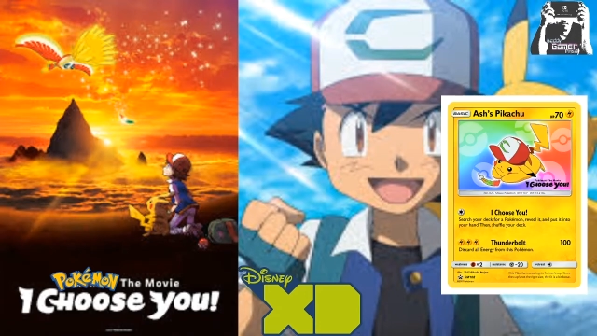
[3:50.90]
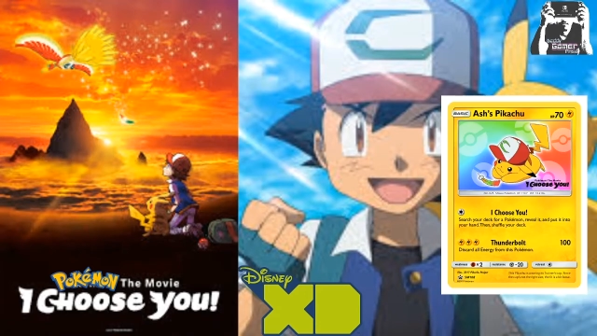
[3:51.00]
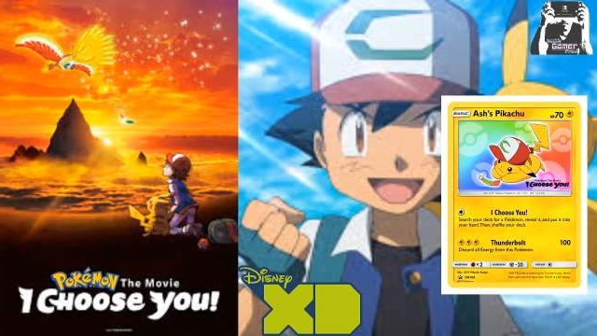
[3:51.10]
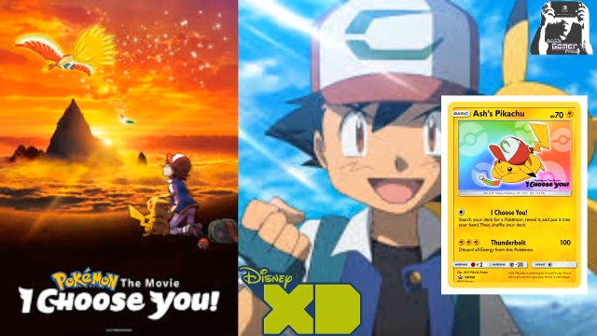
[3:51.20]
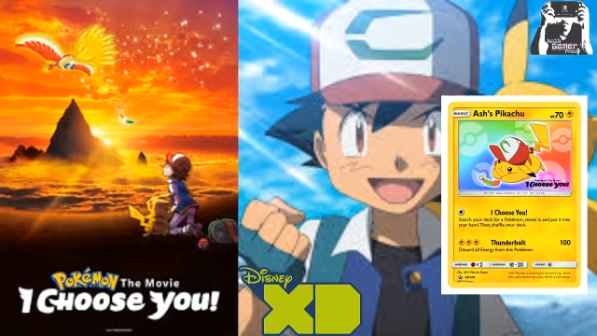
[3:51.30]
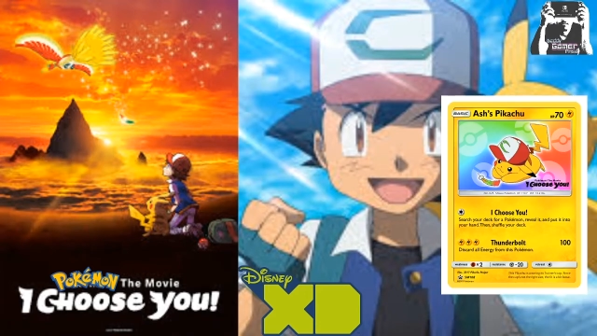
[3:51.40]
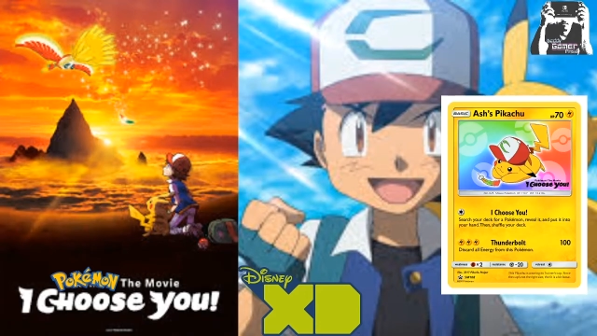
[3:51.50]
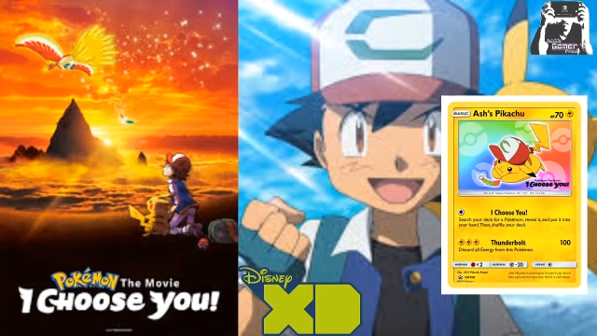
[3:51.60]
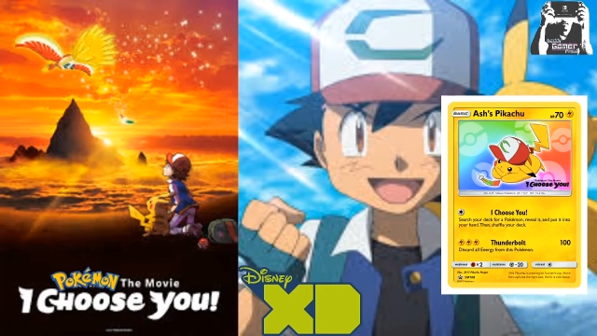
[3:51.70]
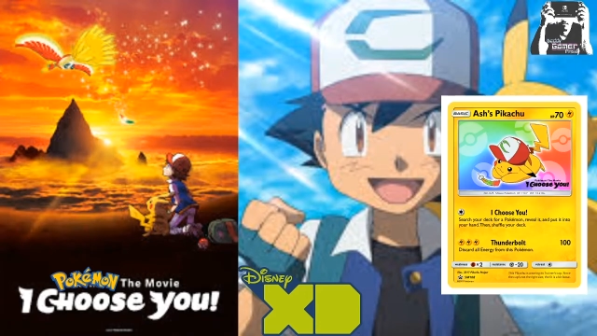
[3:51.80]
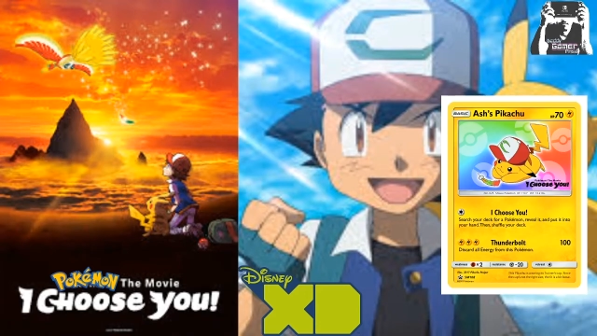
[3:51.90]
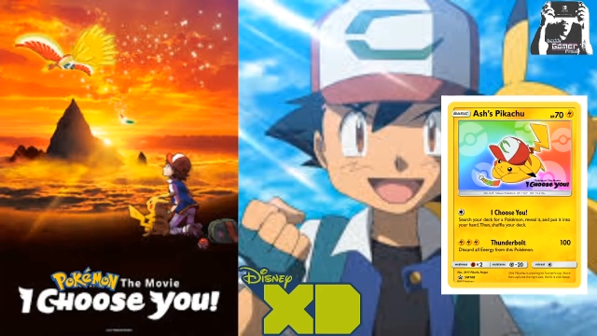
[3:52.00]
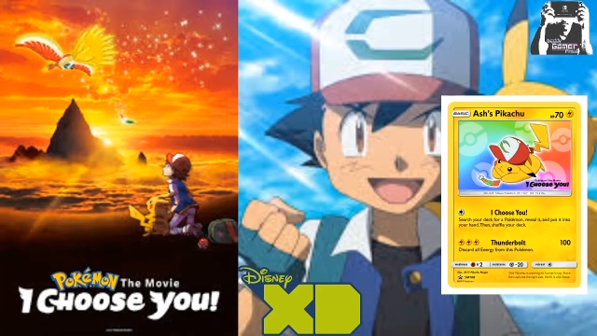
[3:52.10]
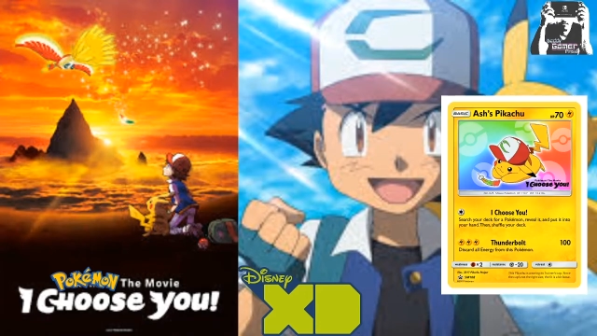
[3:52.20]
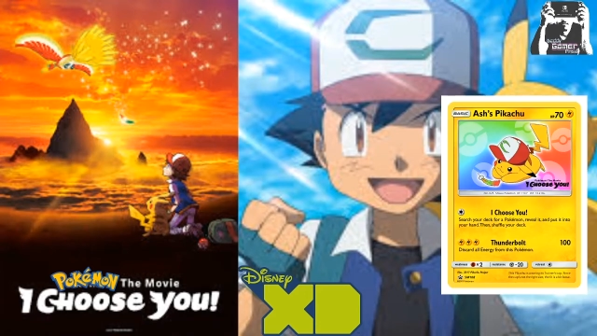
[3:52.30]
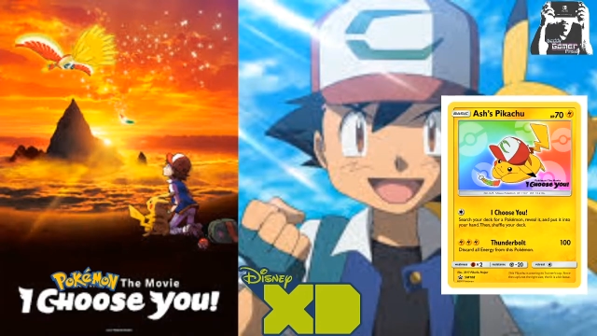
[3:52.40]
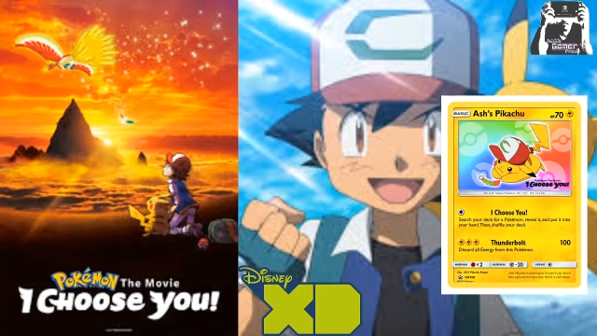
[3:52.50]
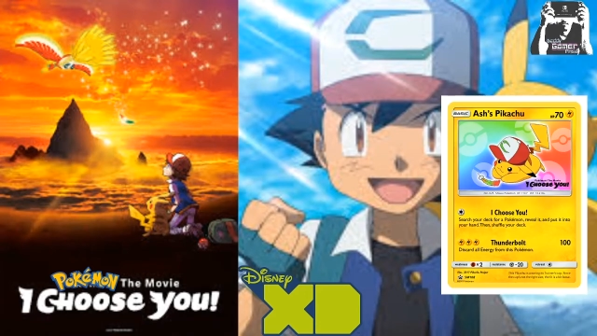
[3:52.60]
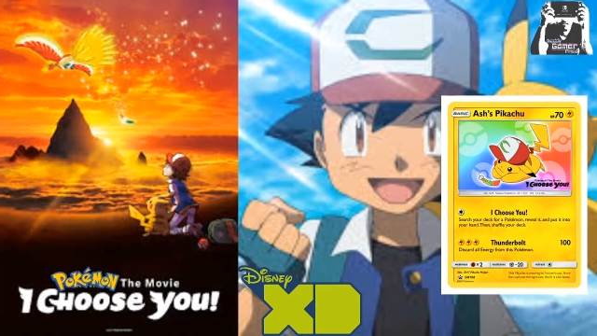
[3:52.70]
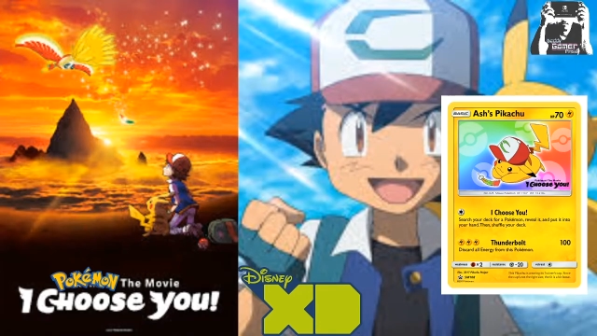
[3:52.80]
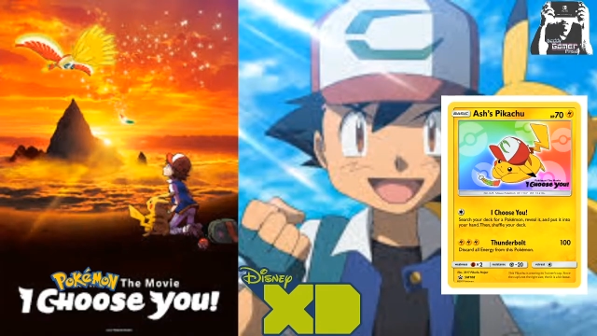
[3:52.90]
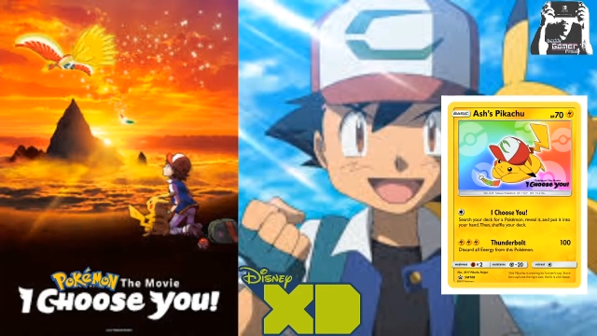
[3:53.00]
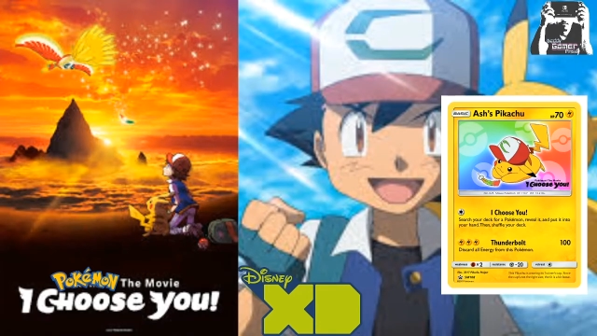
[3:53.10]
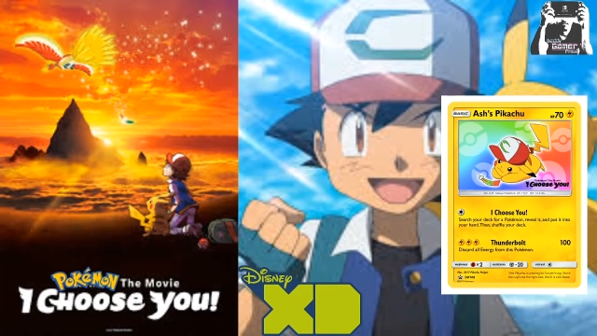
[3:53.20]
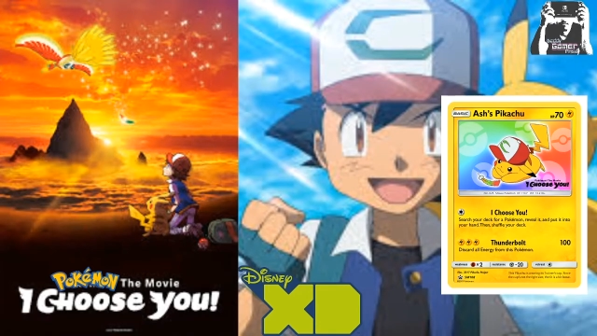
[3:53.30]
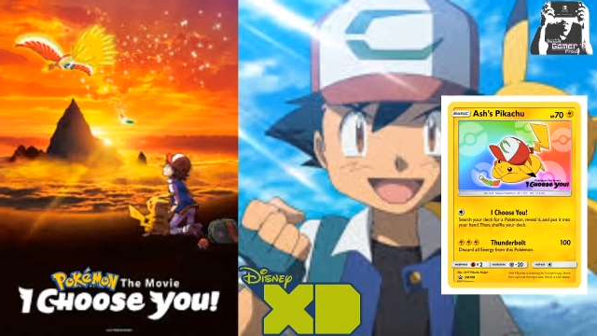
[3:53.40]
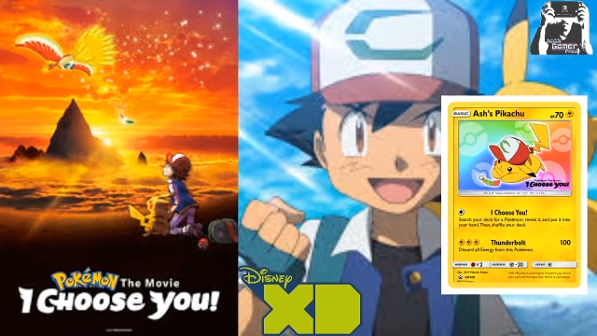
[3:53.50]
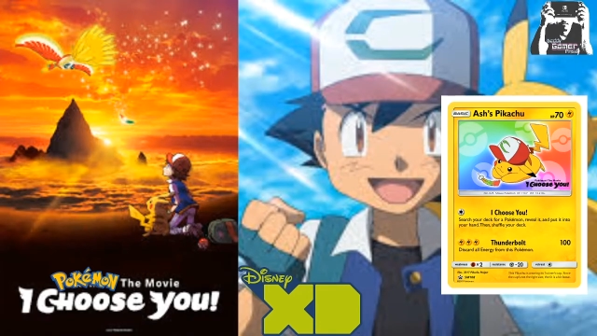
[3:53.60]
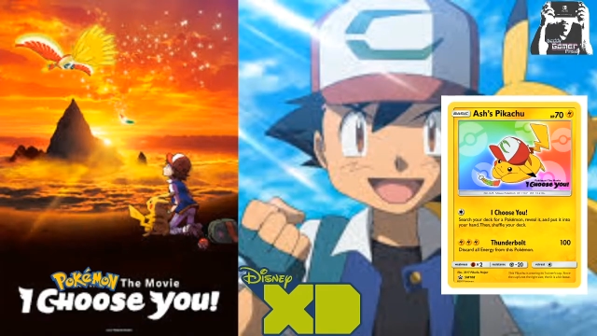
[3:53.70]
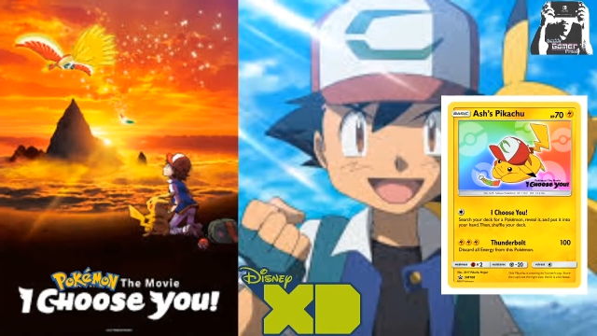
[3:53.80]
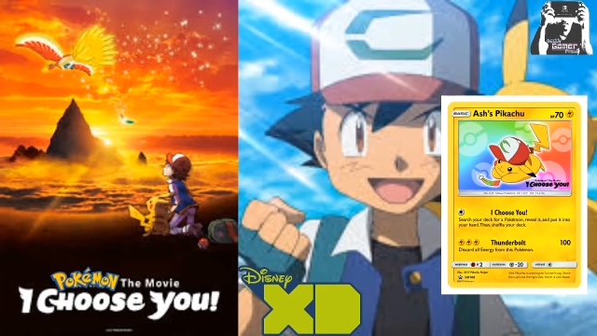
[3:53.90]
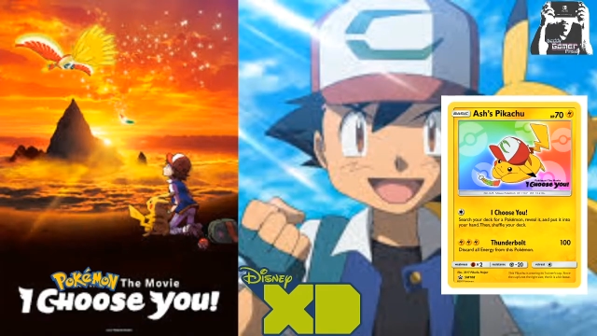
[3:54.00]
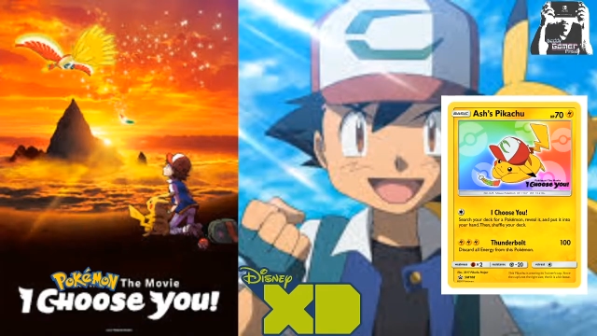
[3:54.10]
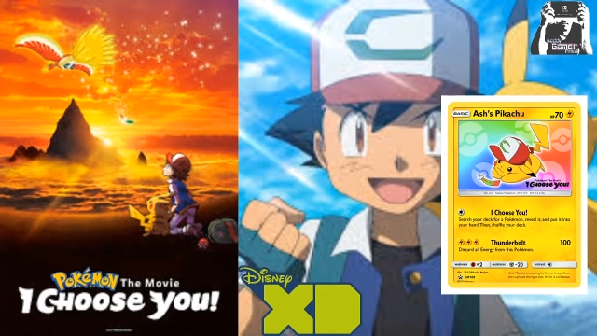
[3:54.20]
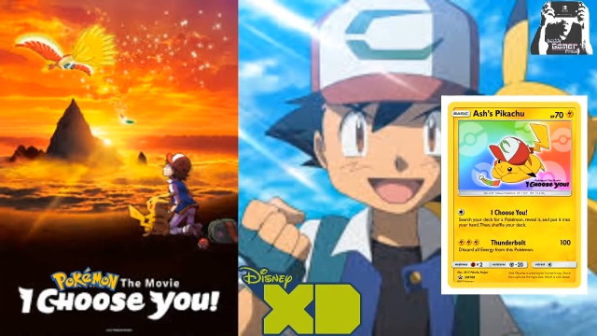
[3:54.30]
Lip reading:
Nobody's mouth can be seen.